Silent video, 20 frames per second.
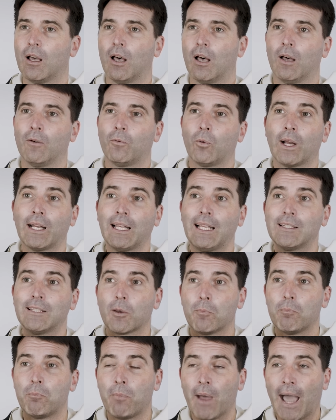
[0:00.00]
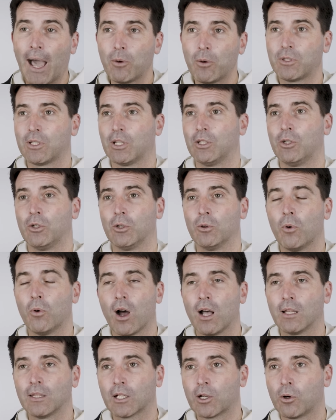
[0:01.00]
of what he's about to do
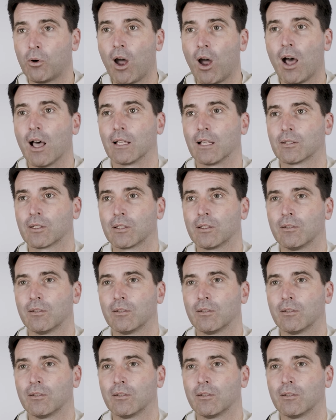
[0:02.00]
on the cross.